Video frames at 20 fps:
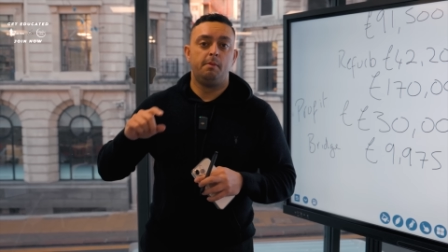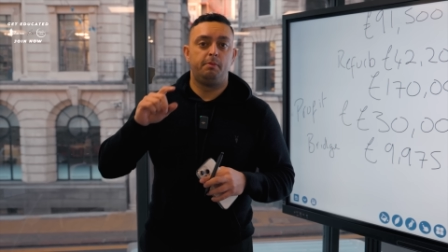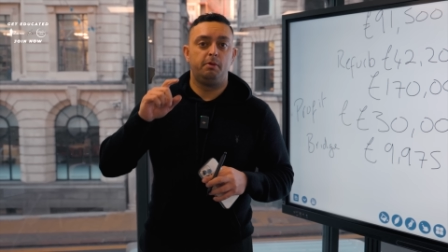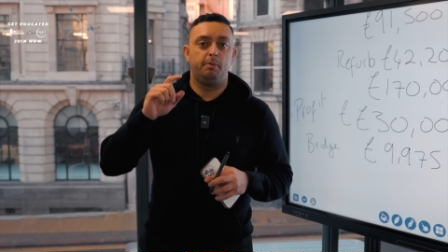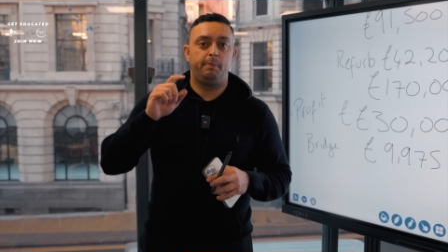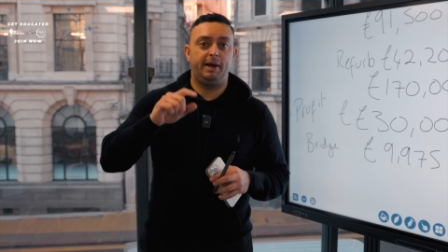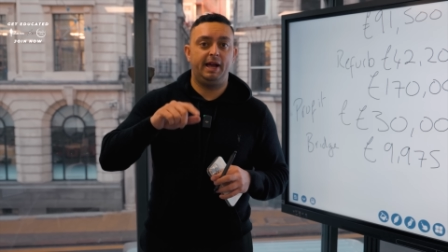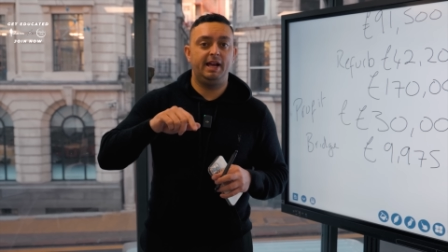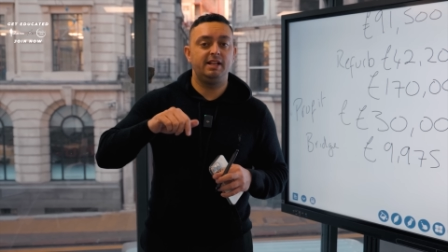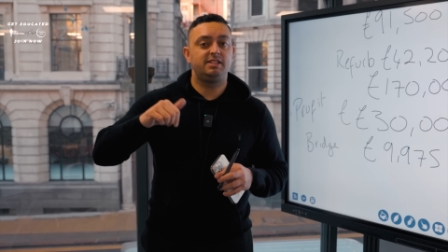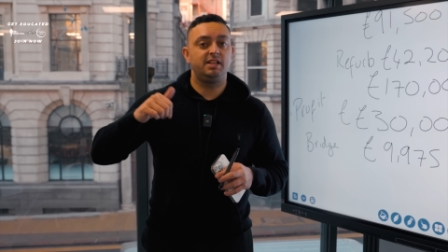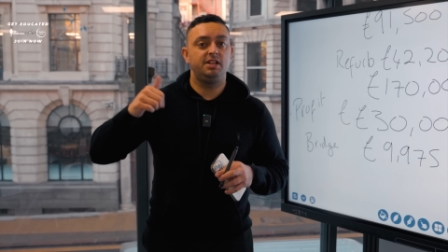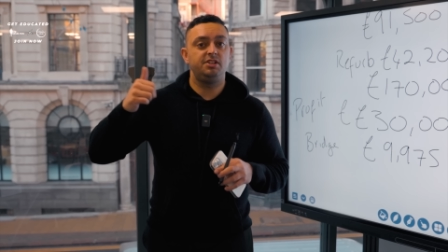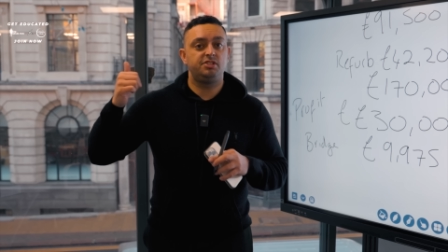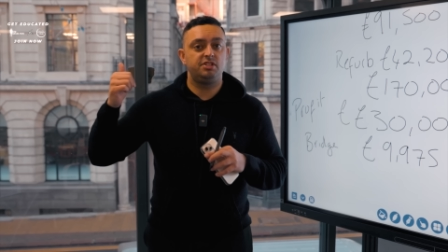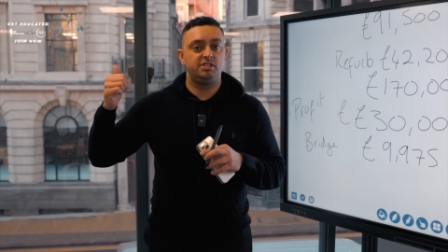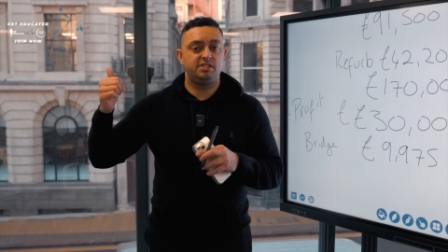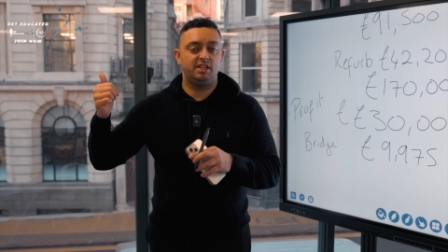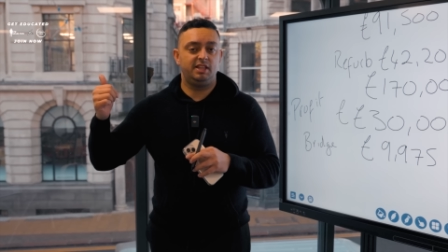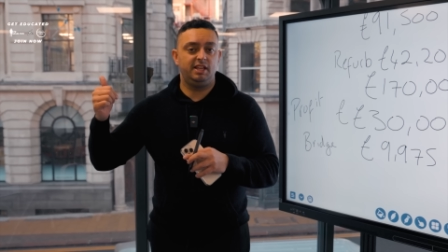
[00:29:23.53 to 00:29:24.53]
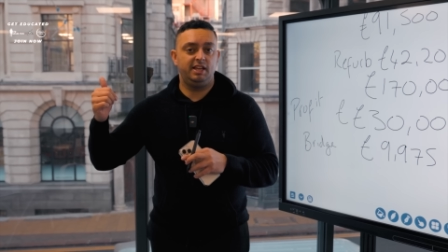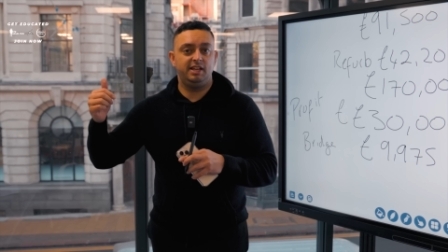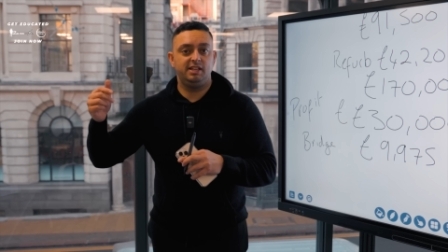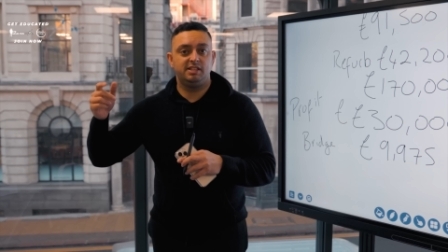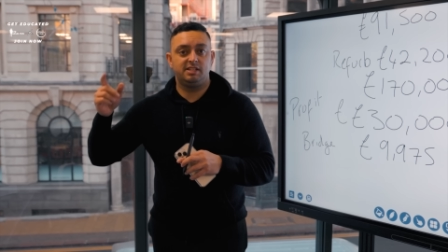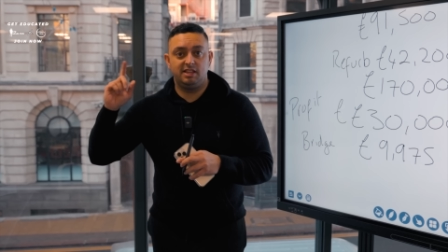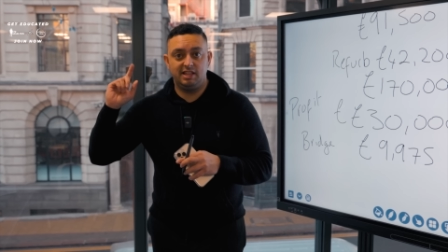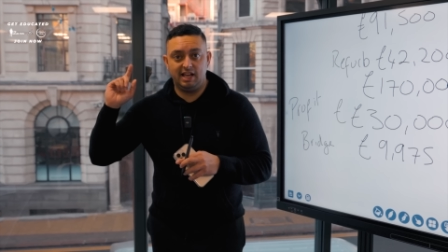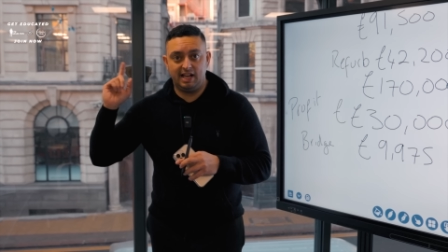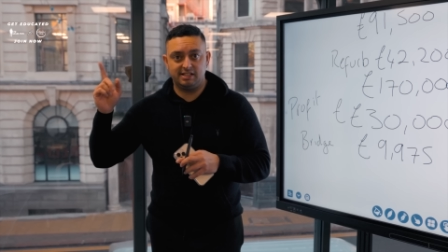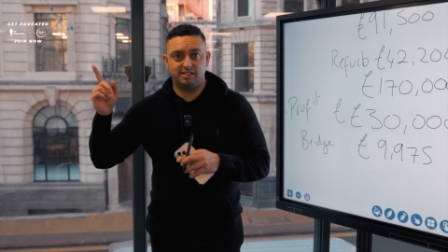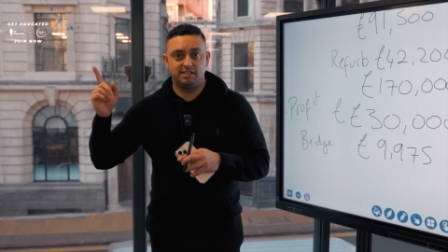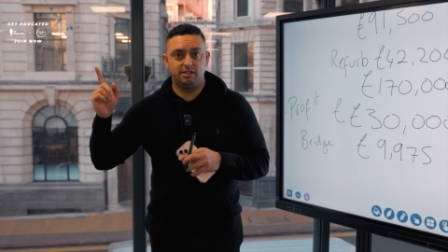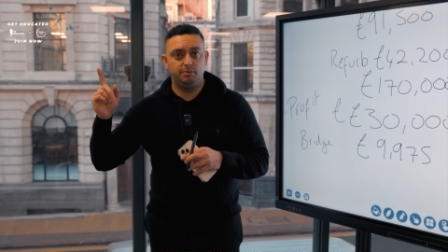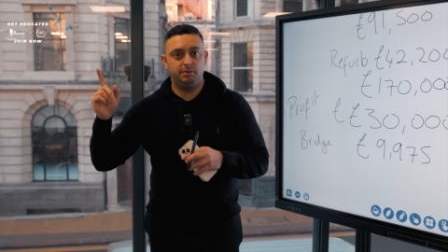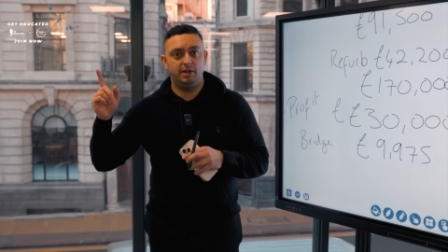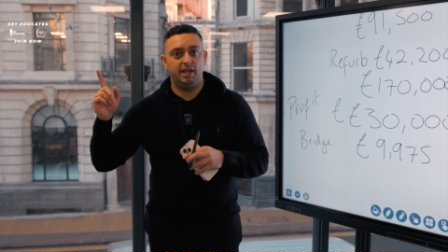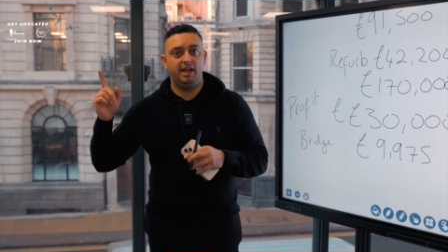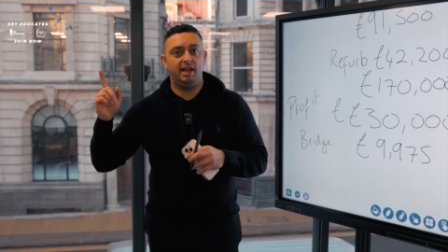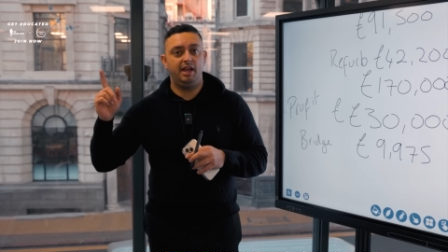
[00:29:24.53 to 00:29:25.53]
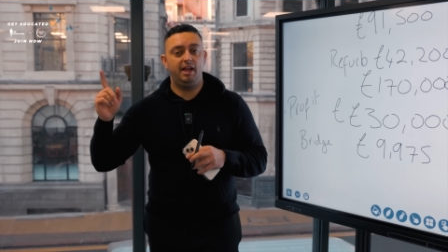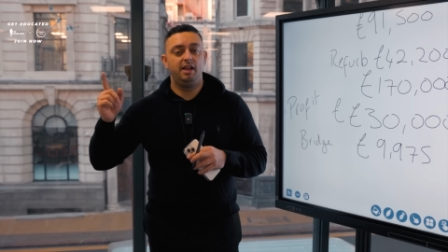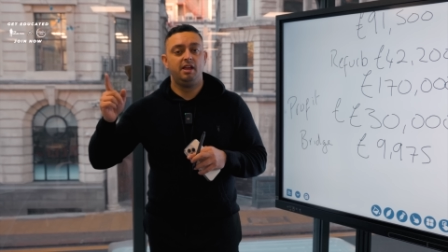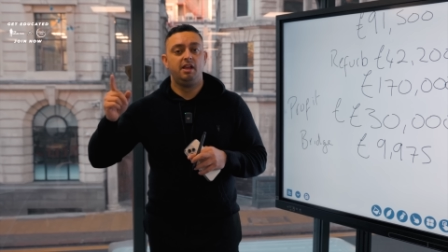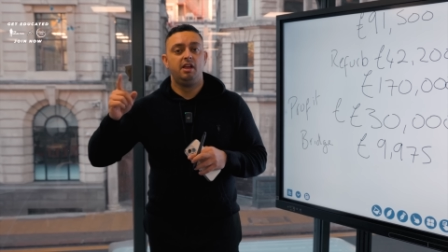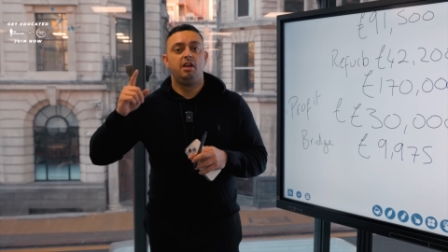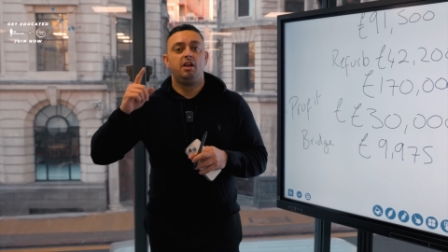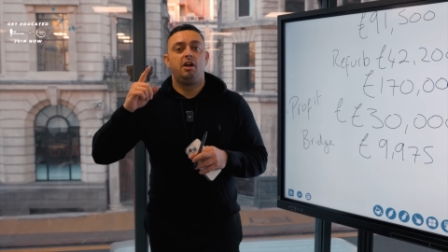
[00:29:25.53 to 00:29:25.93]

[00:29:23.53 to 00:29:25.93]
but pay attention to these. That's them there.